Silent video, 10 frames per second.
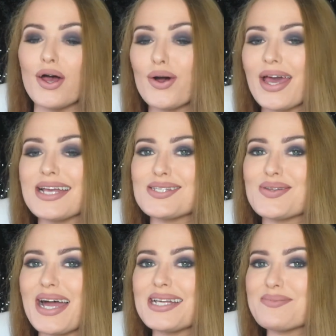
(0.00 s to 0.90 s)
Okay, so
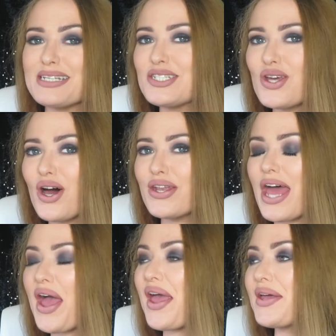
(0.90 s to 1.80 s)
that is me
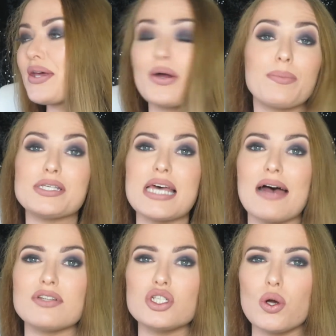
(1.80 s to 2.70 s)
done, and I hope you
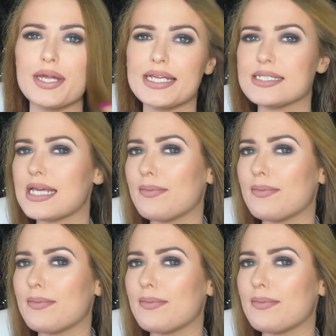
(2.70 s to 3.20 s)
have enjoyed it.